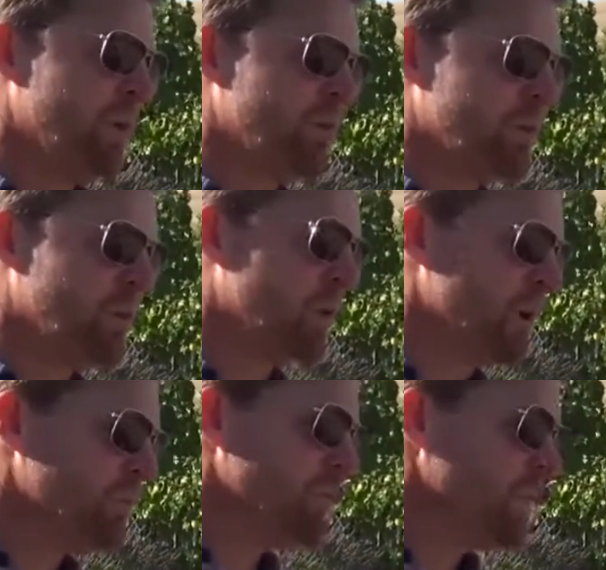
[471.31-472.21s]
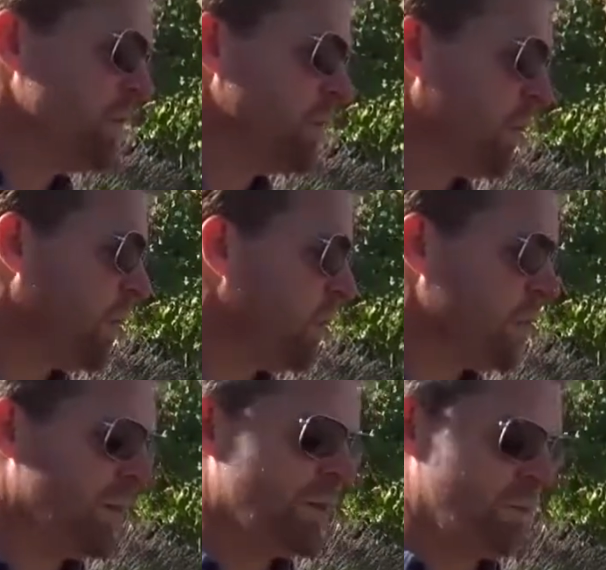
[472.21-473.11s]
So um, early
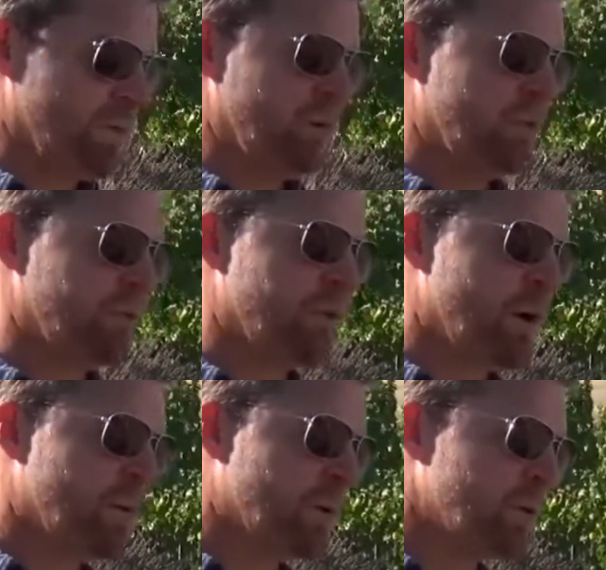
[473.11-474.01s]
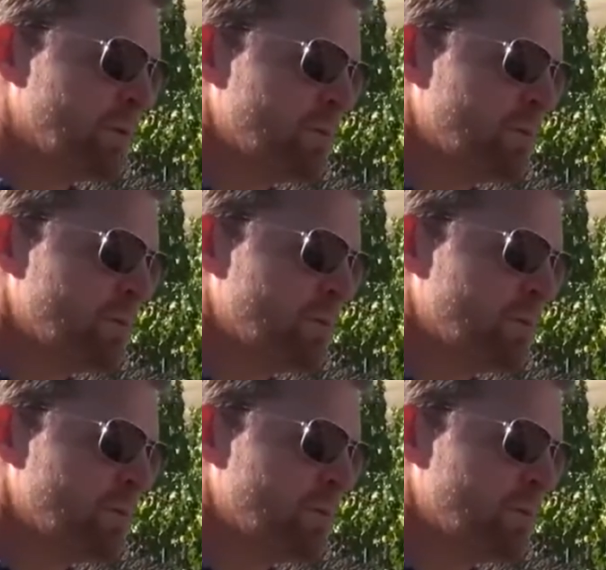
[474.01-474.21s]
quality that we're seeing is just phenomenal.